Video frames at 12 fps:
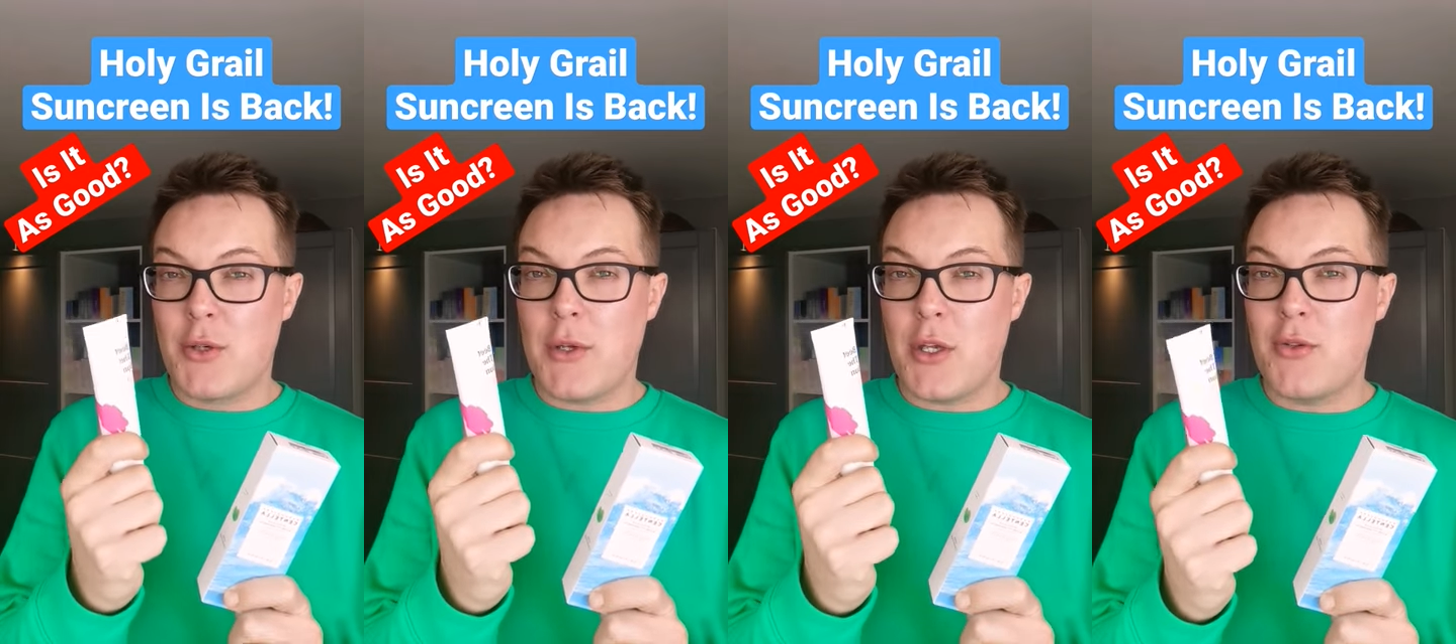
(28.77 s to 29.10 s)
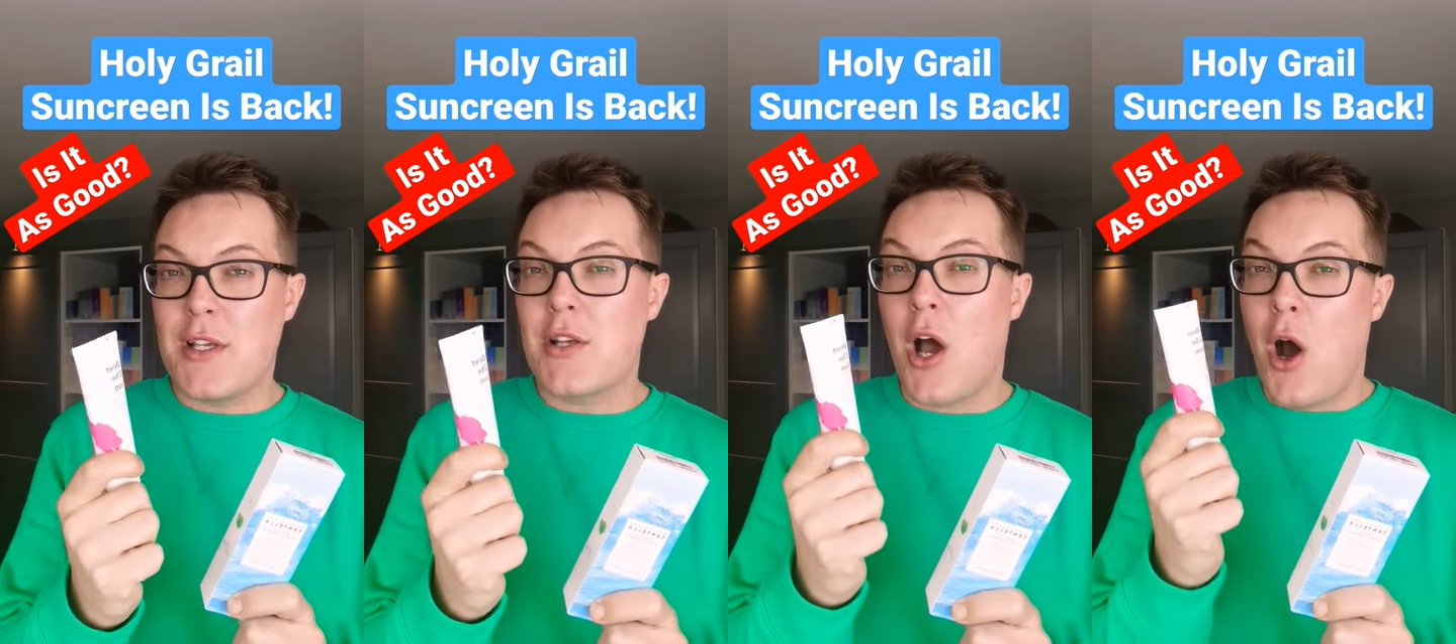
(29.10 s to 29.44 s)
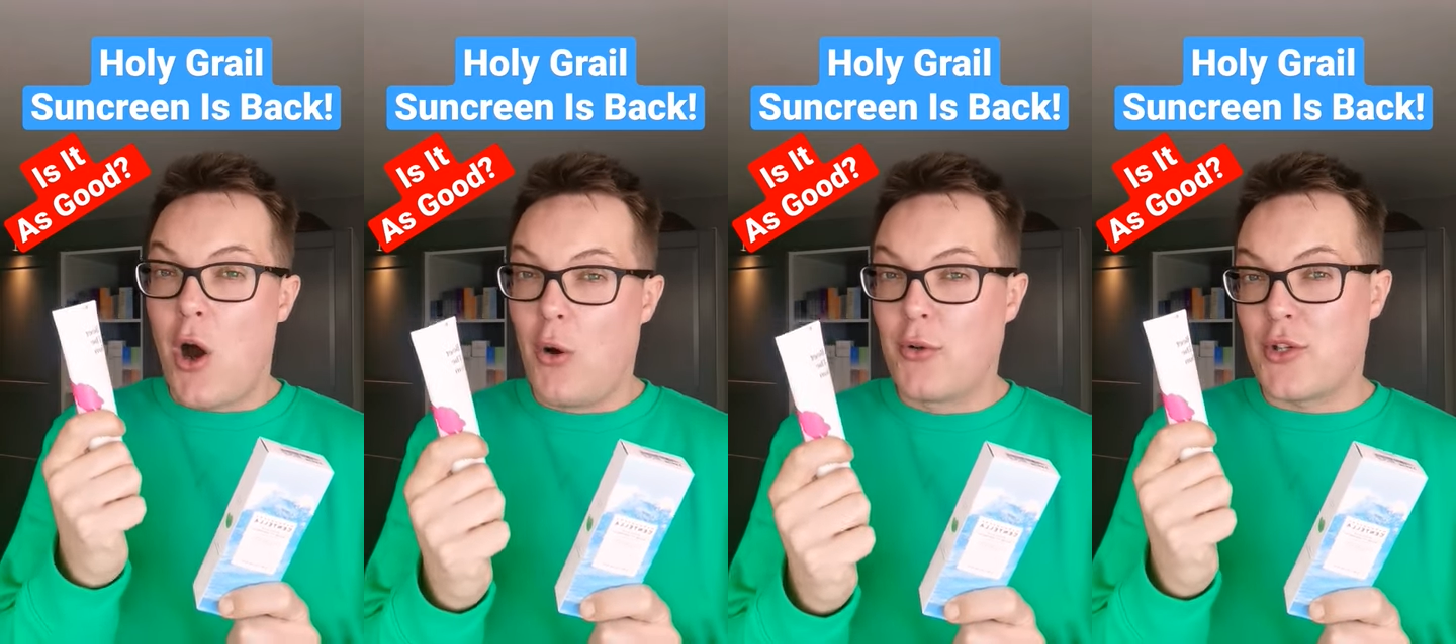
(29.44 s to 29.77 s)
so it uses
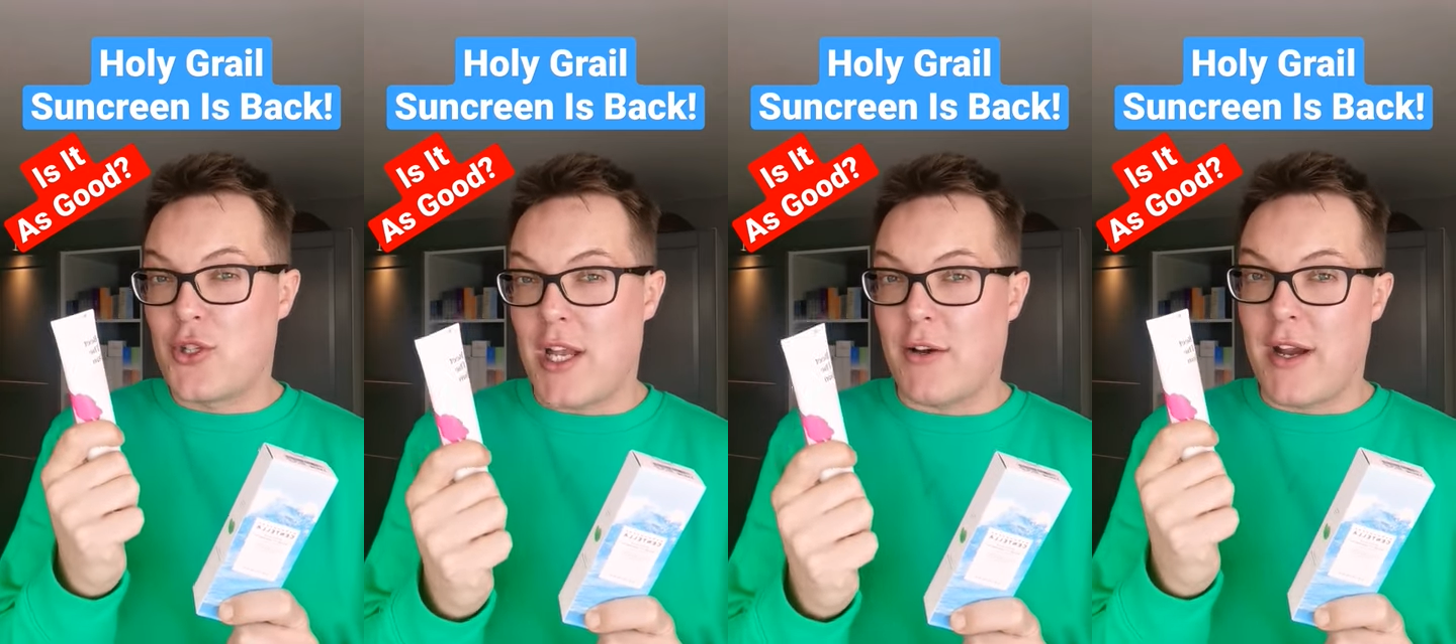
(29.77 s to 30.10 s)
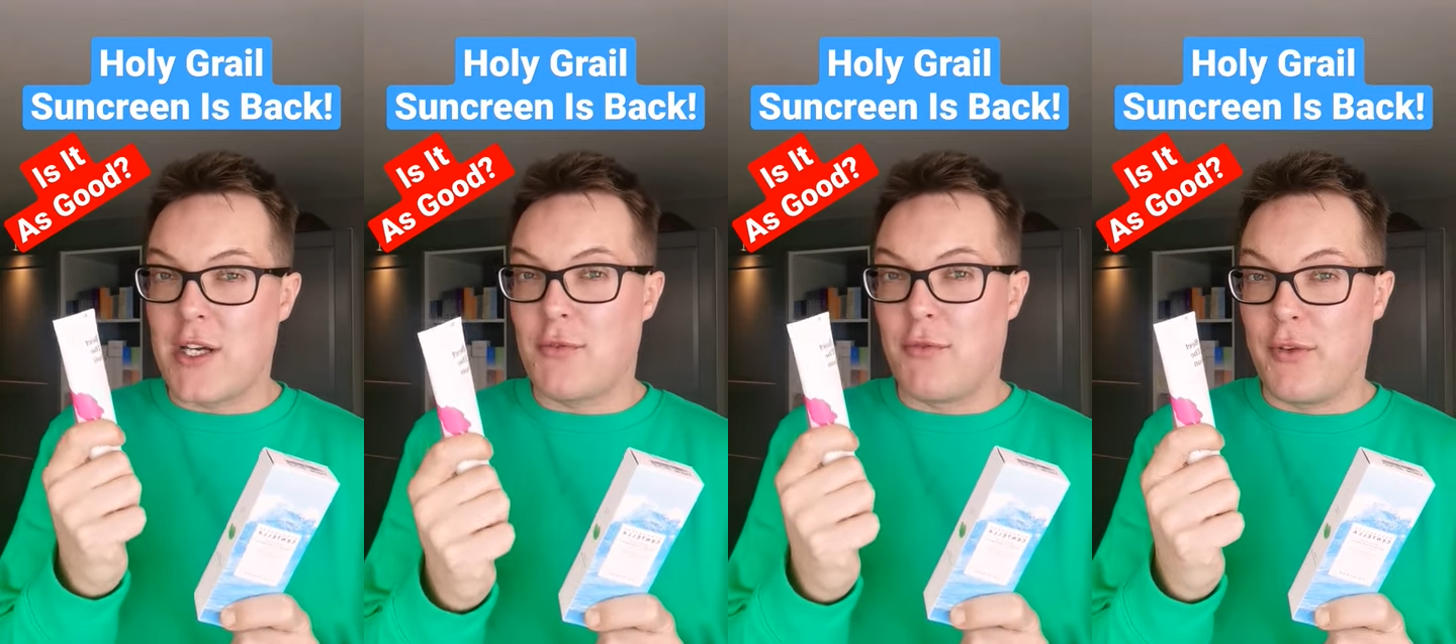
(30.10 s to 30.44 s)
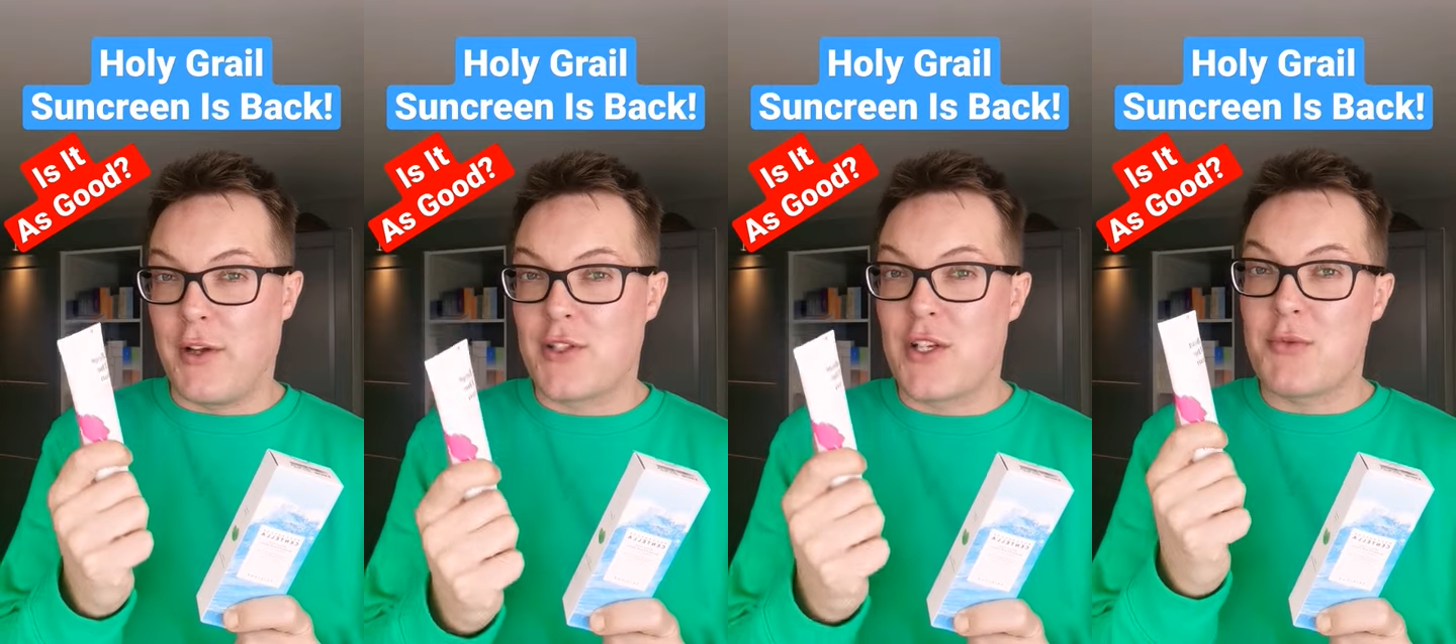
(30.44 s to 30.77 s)
older generation generation
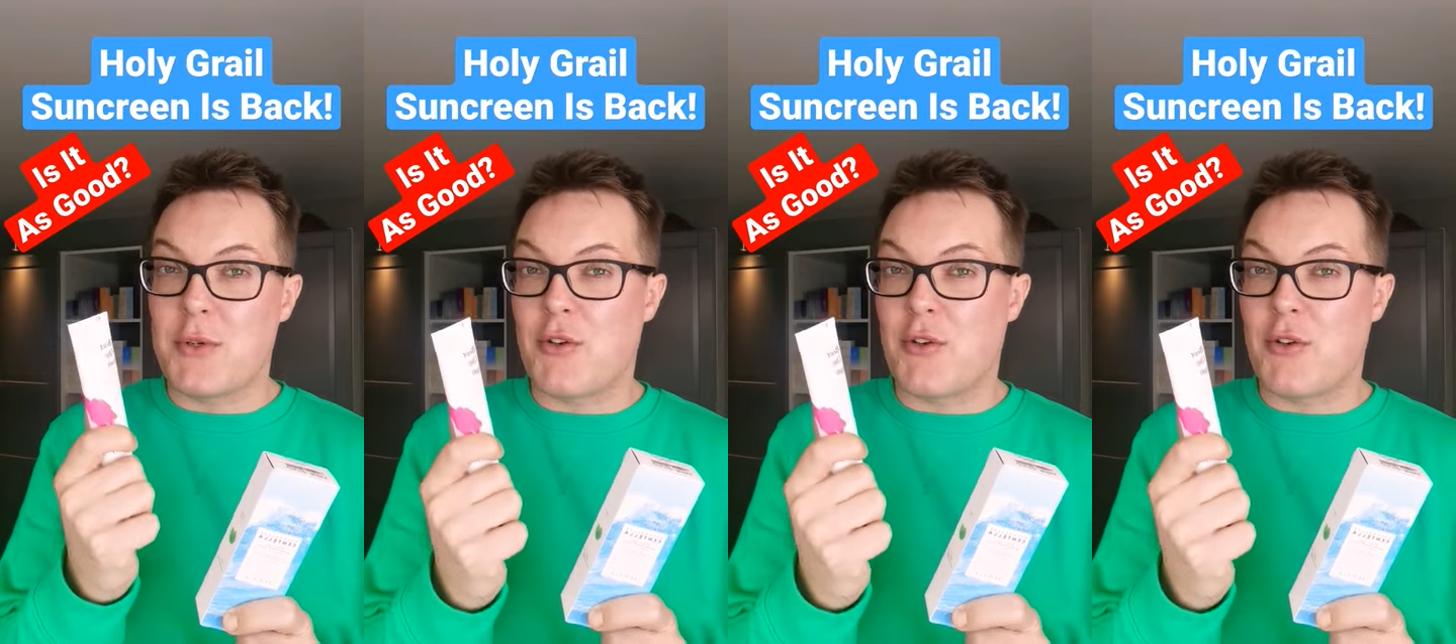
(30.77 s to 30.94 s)
filters,